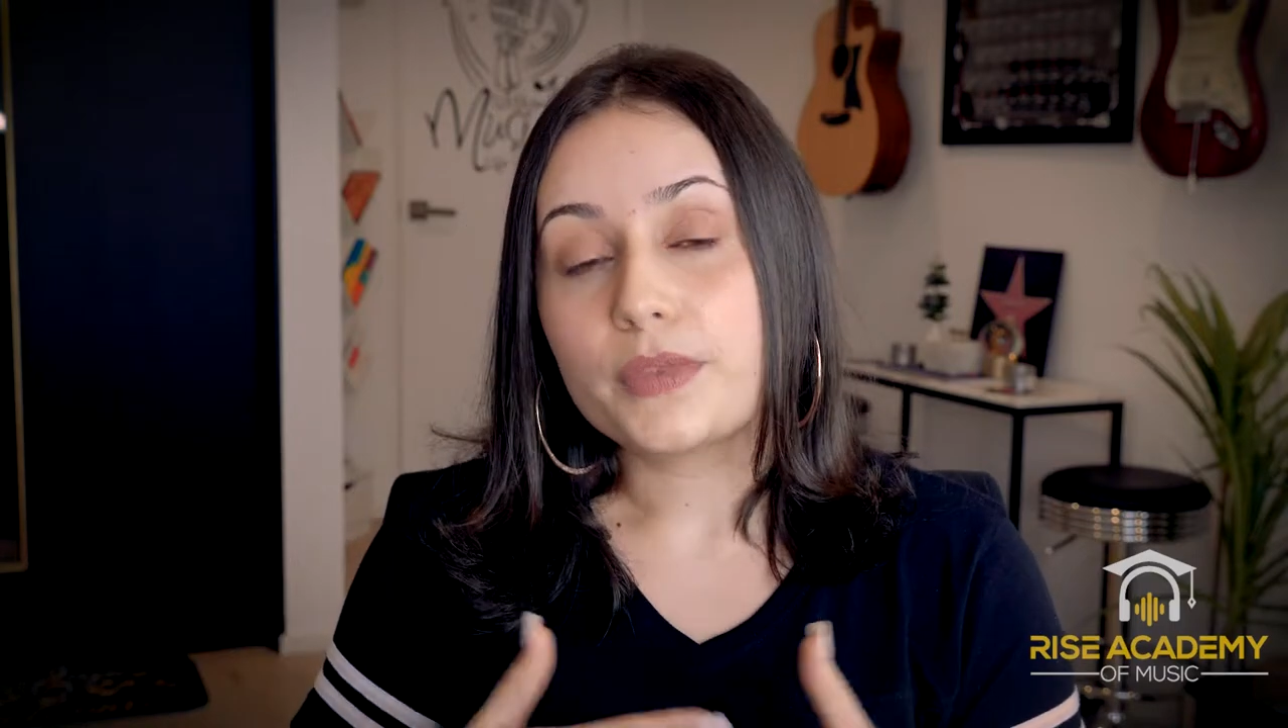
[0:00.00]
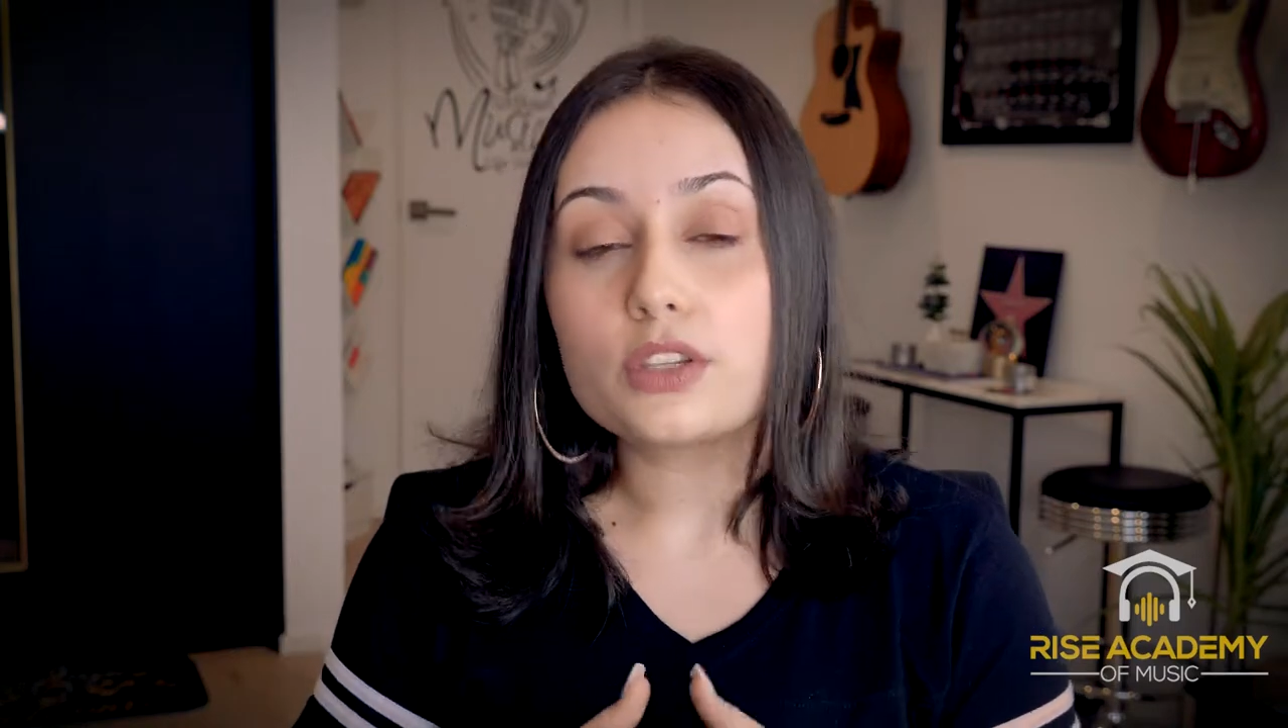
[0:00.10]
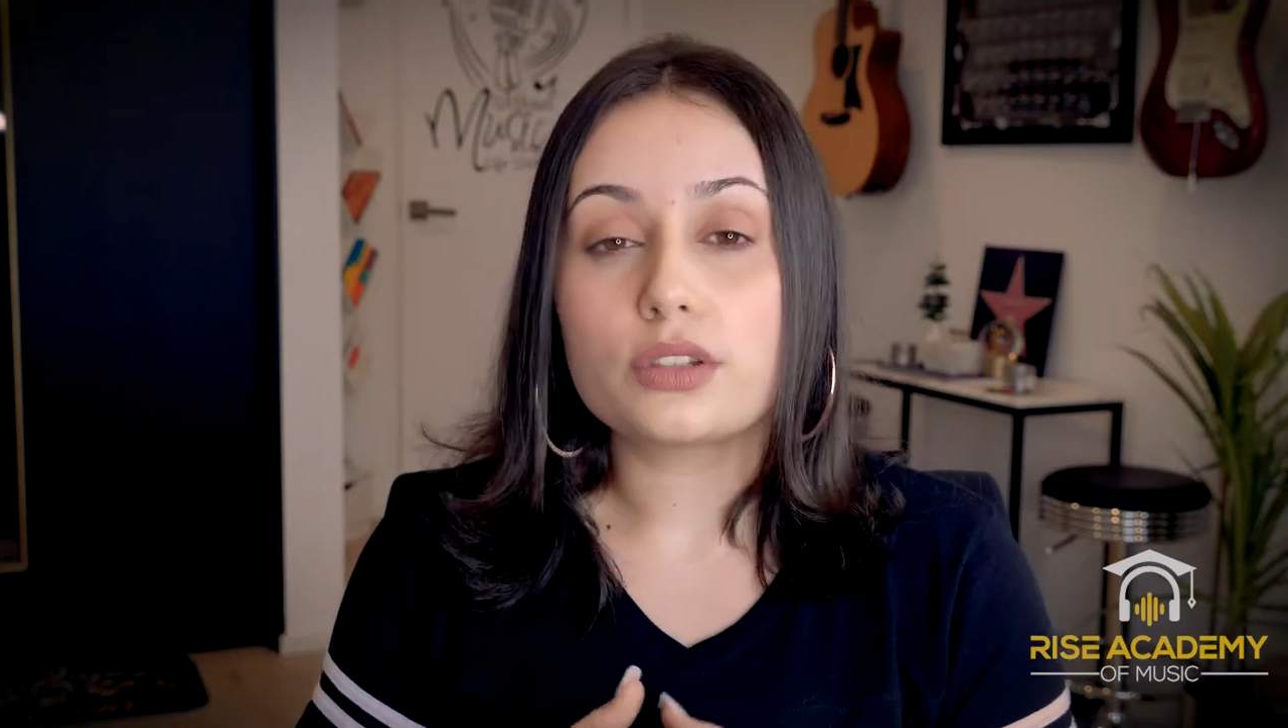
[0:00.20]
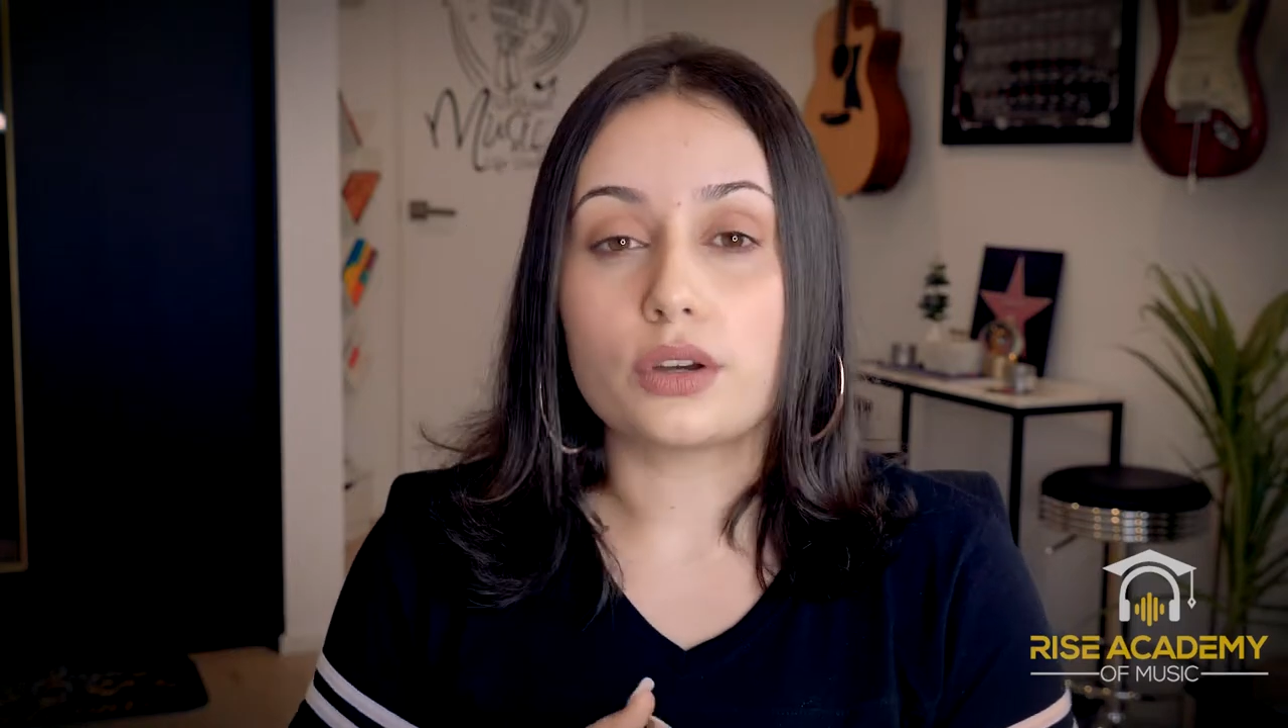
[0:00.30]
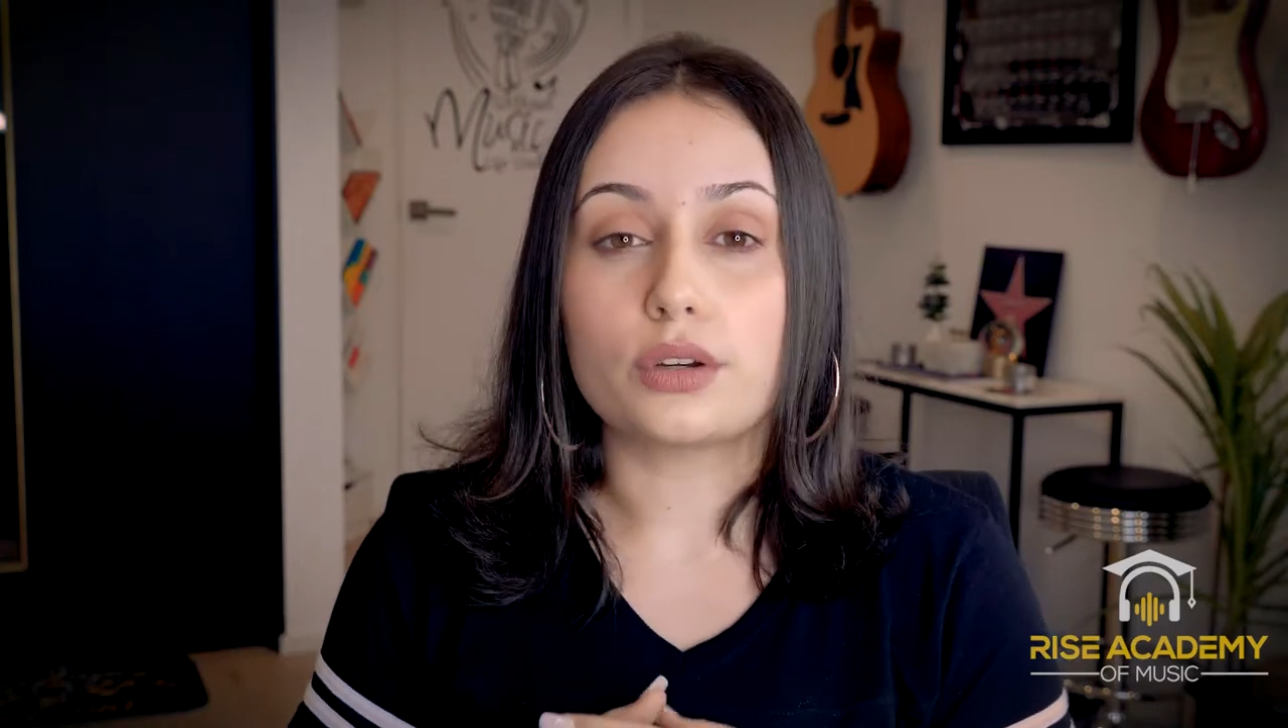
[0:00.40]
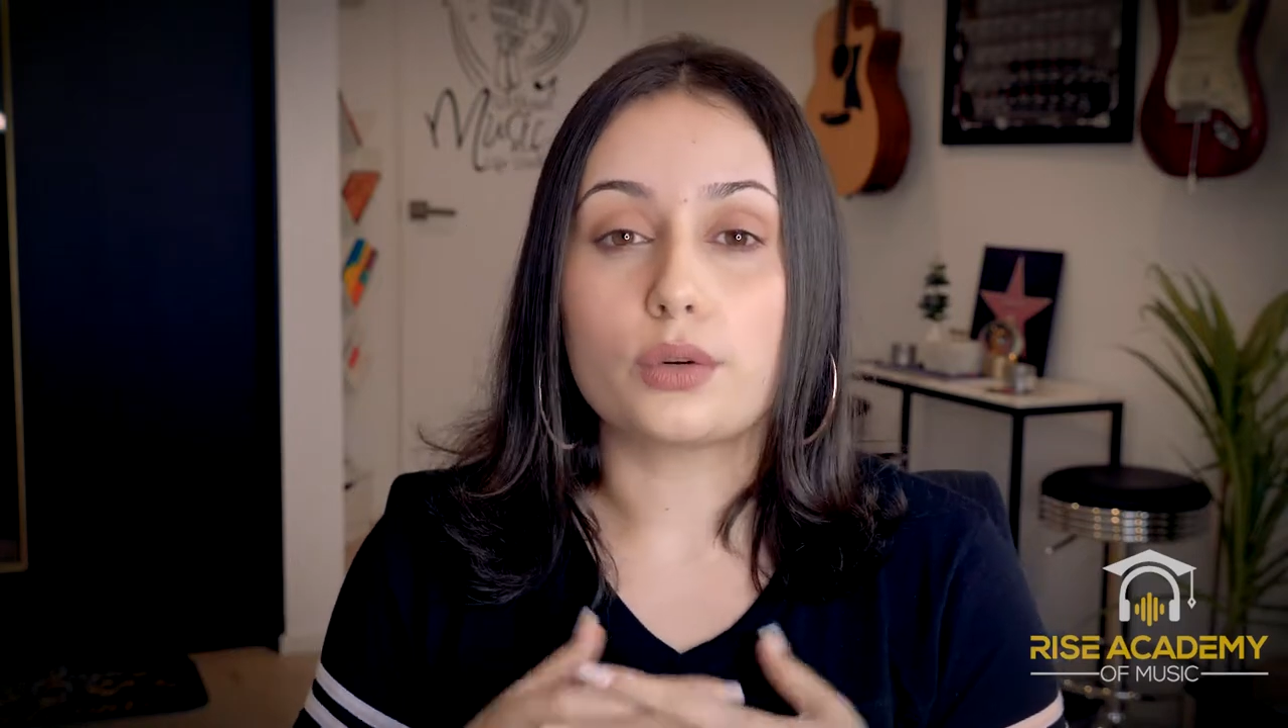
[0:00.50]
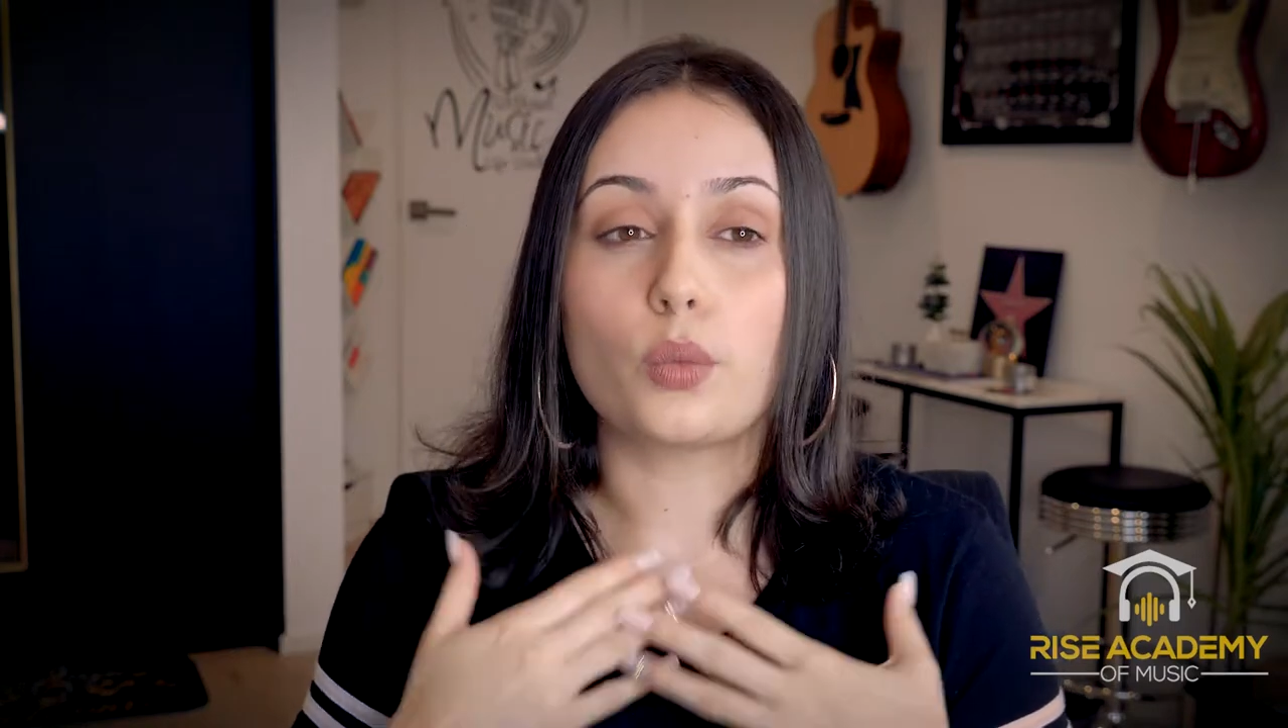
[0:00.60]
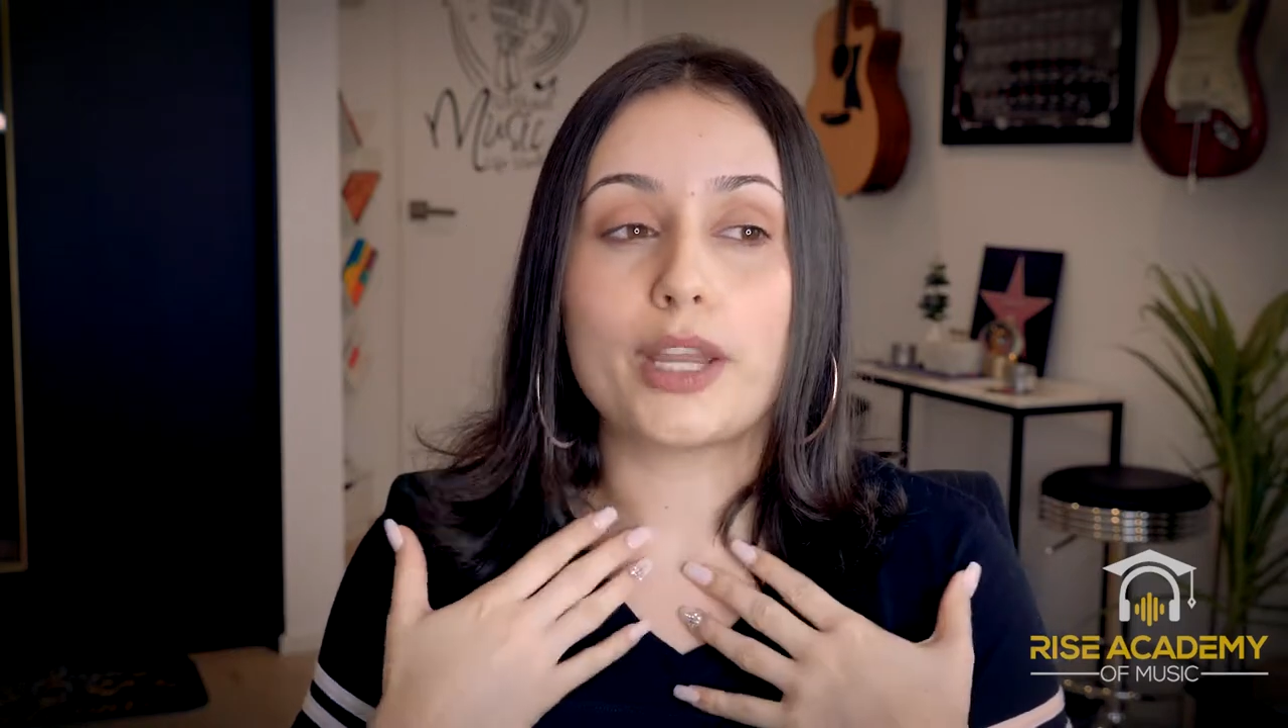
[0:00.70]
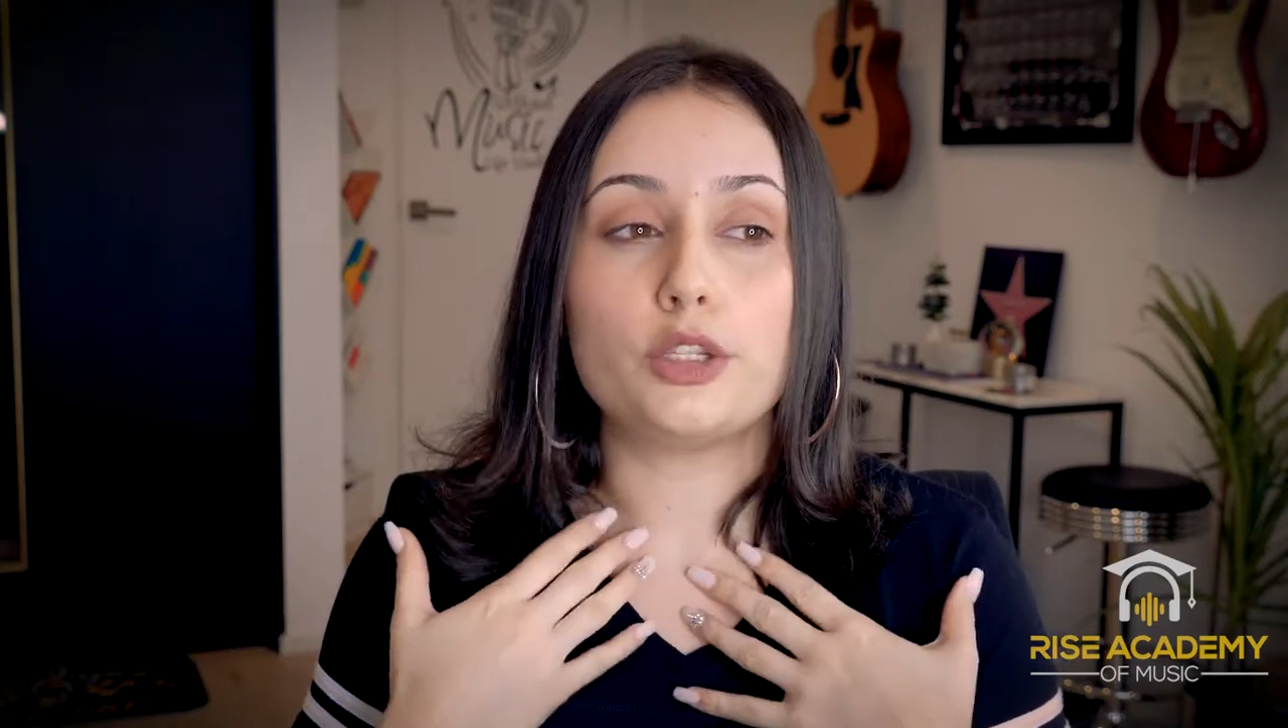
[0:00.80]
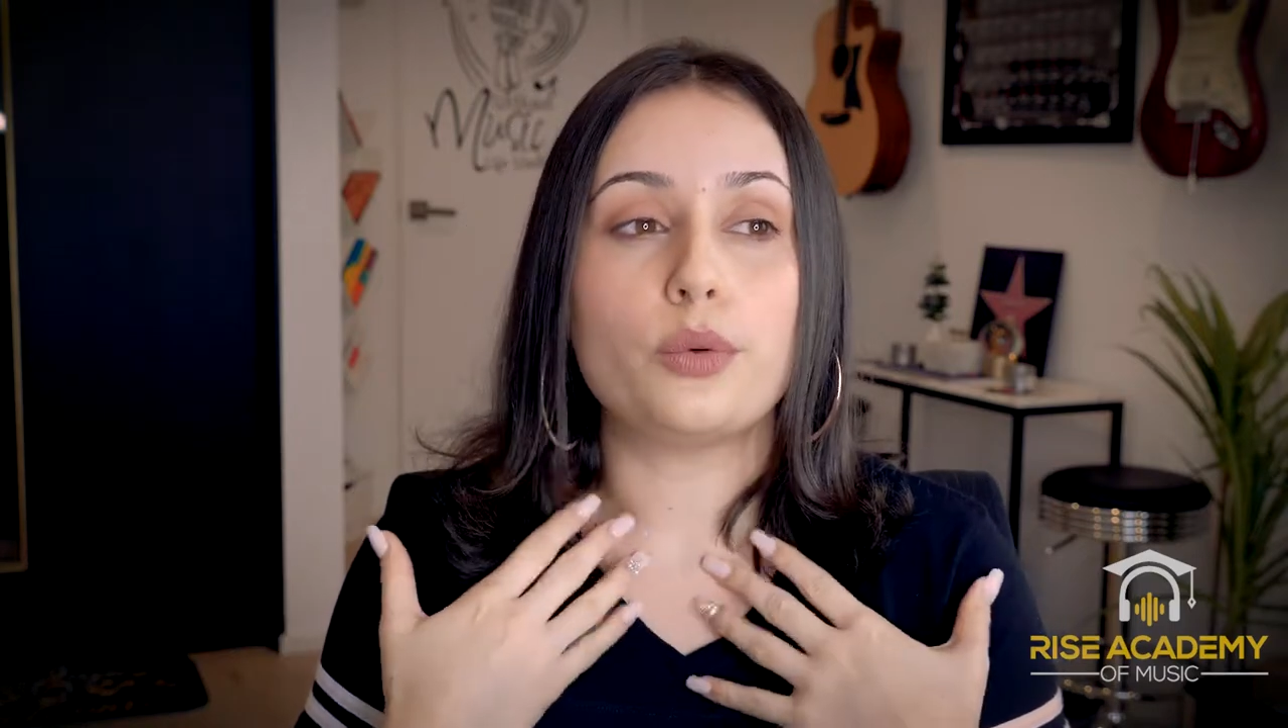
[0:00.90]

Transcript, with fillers: So when